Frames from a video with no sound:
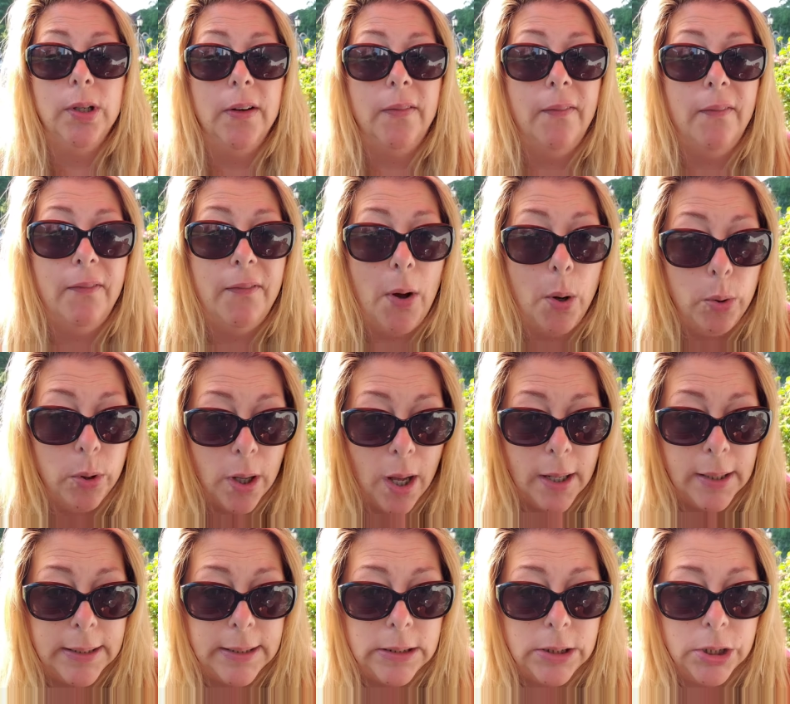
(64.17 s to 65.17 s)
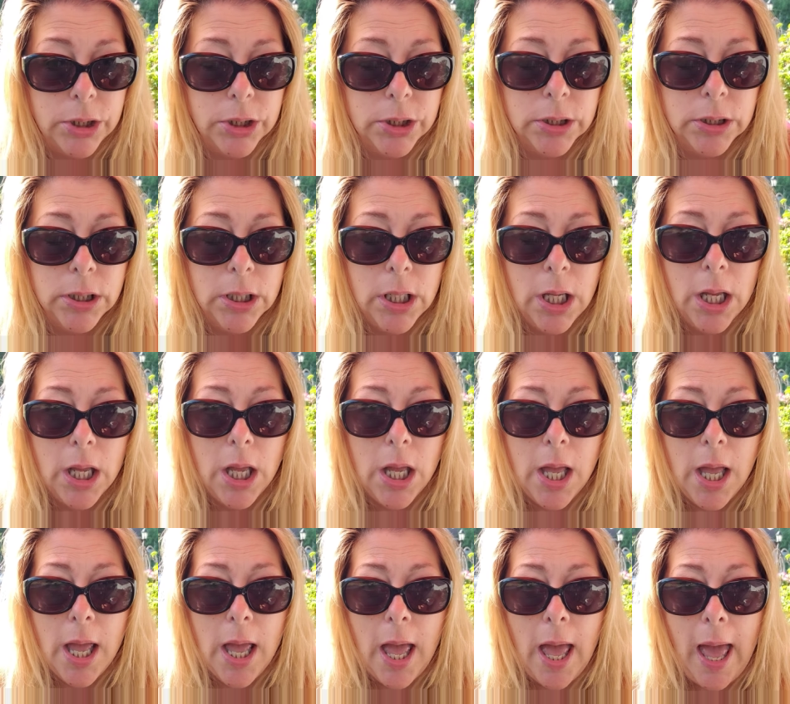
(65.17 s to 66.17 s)
can vote on it.
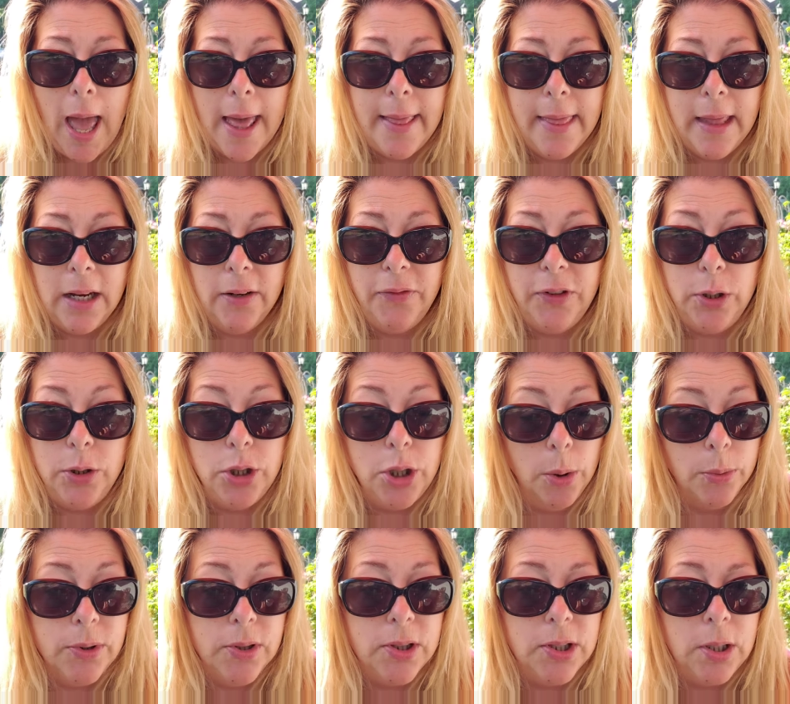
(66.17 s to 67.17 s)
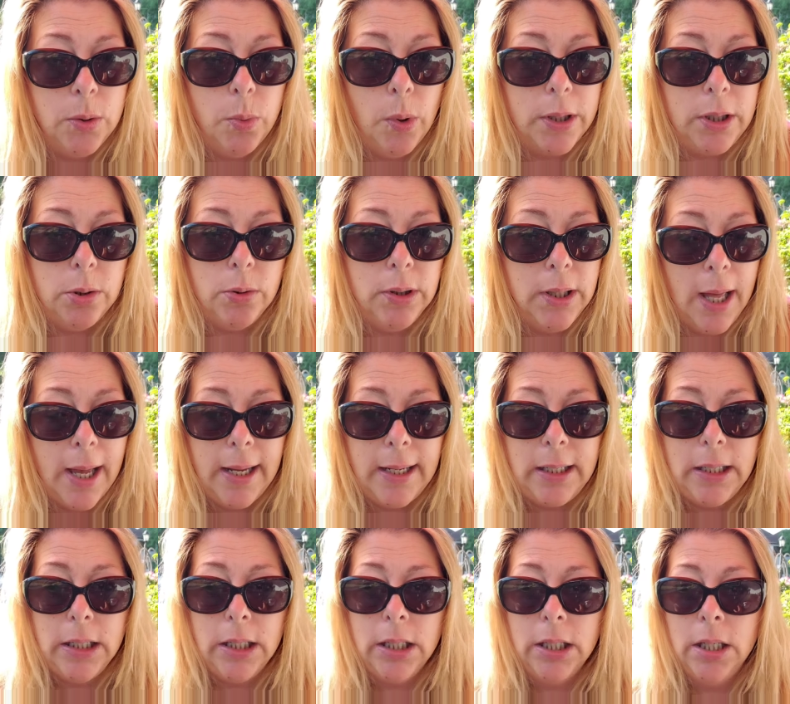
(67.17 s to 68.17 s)
And then if you don't see what you
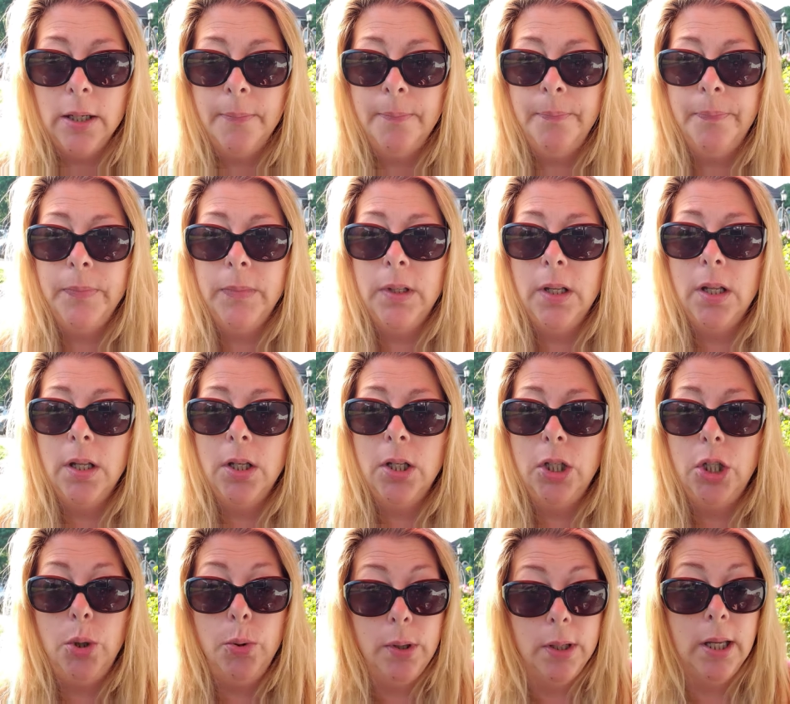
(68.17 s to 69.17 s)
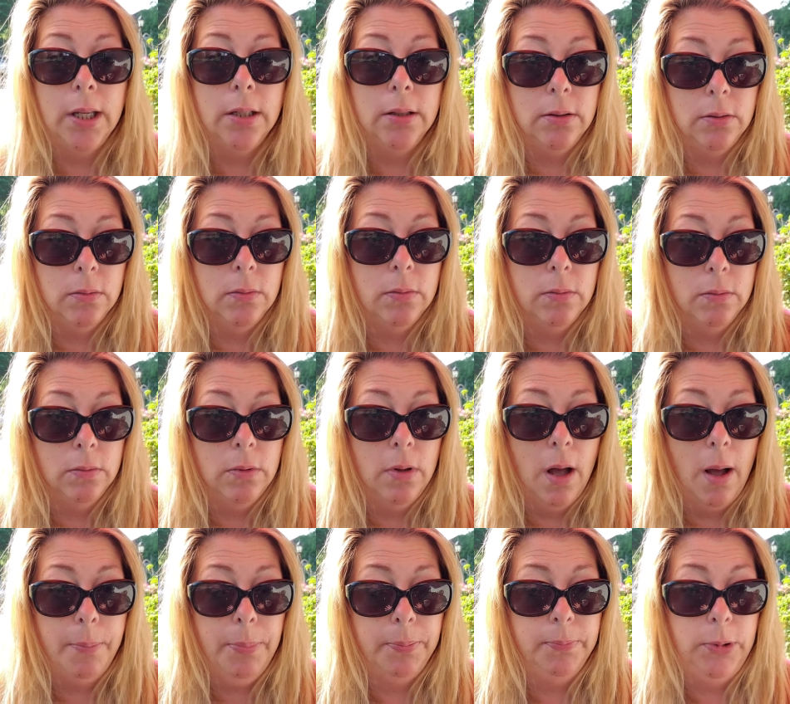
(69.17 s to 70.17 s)
like, you can
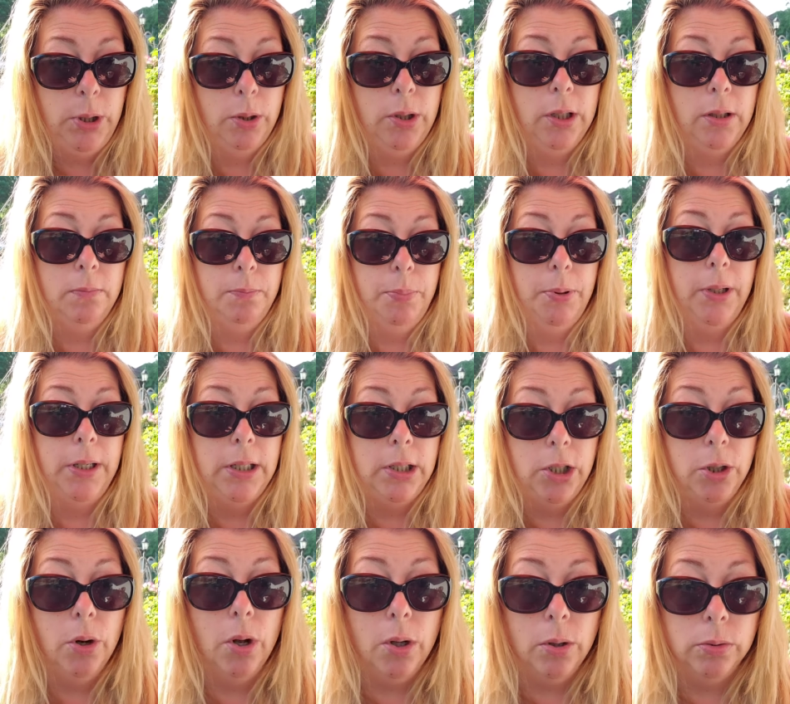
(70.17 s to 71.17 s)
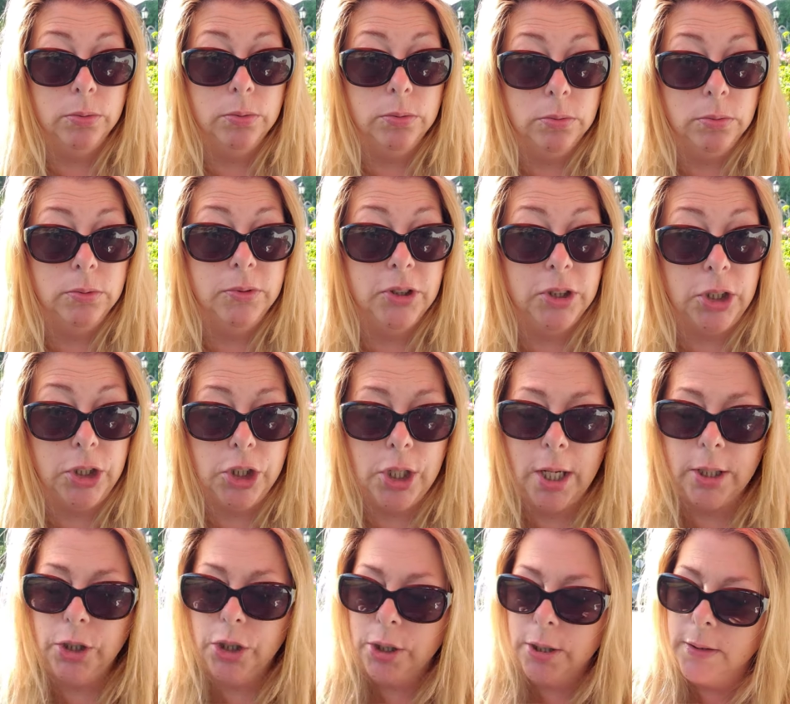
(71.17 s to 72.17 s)
put in your own
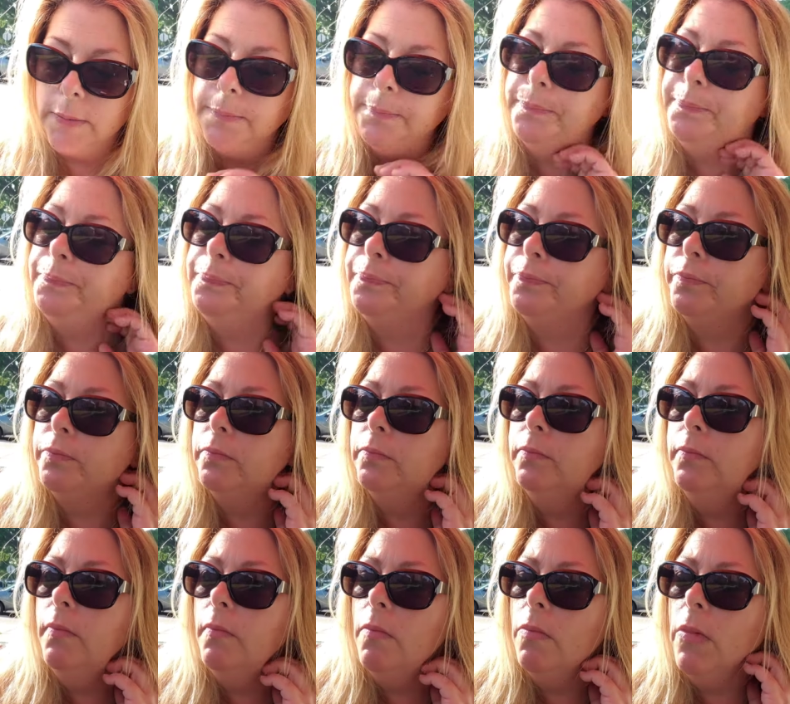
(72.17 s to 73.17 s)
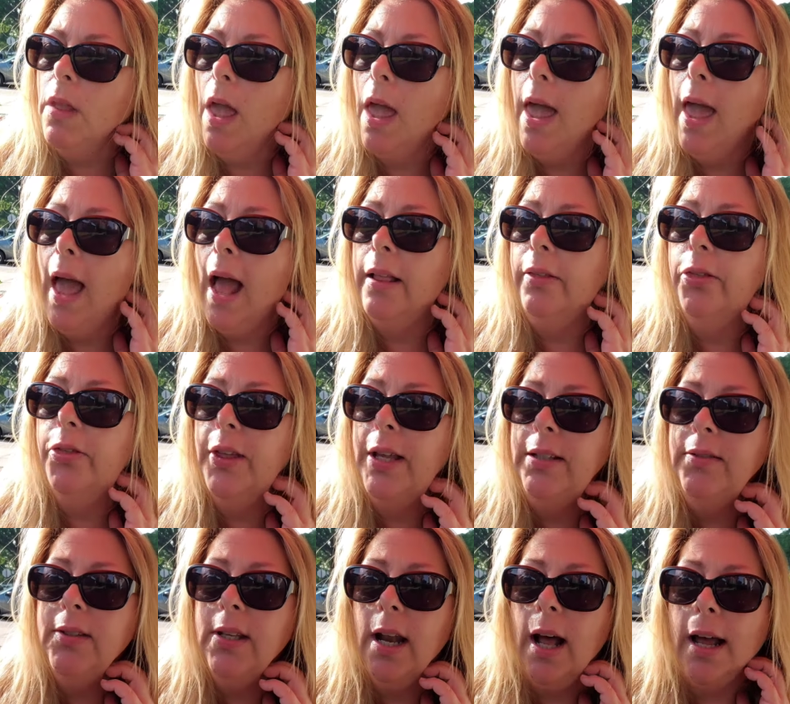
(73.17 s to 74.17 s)
suggestion. And
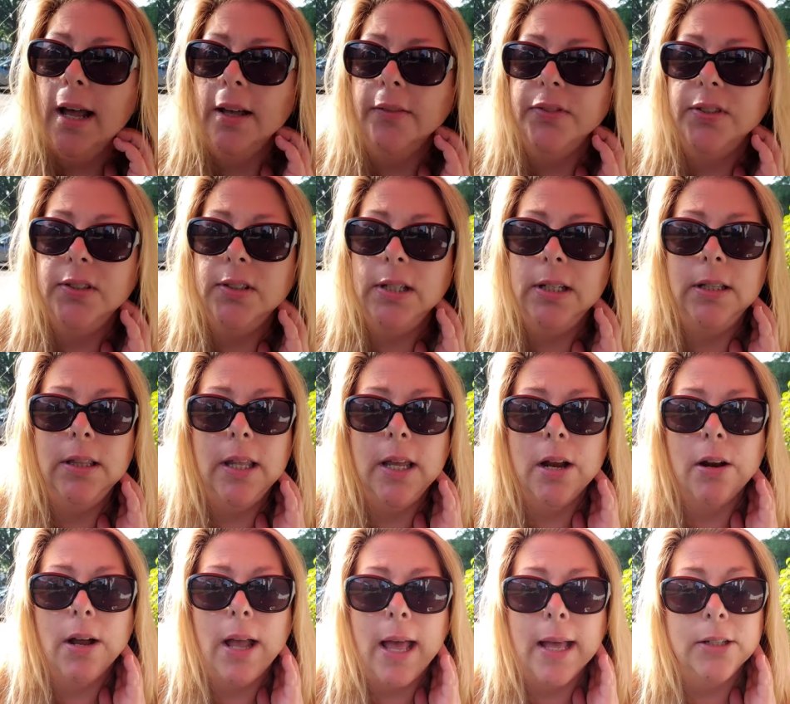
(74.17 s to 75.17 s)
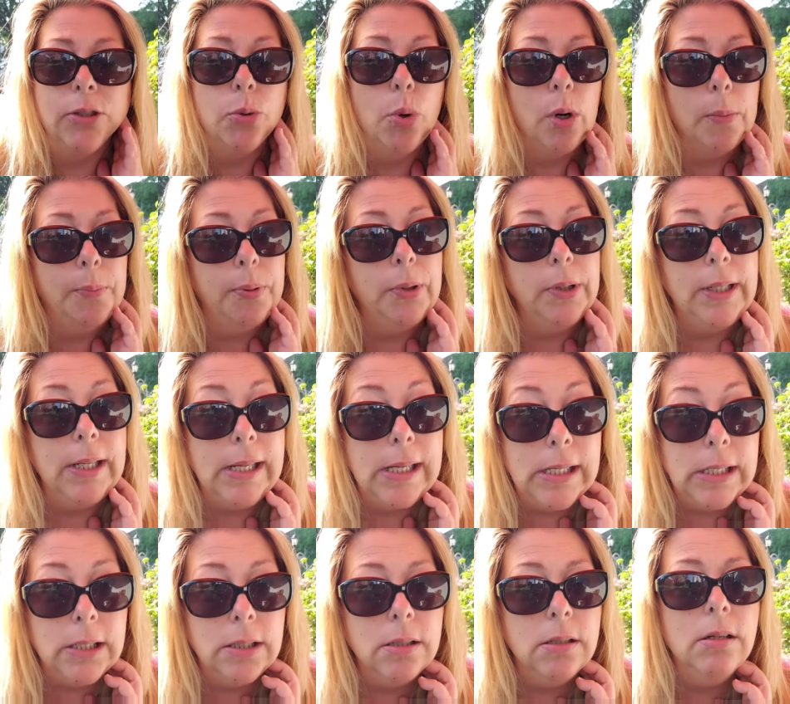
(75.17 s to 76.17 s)
things that I have seen there and or put
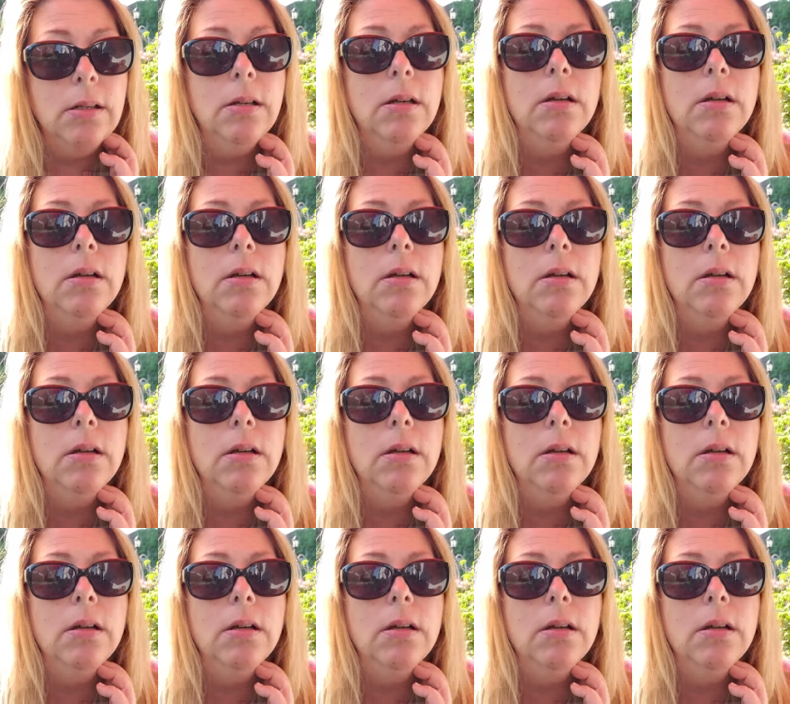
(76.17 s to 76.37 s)
in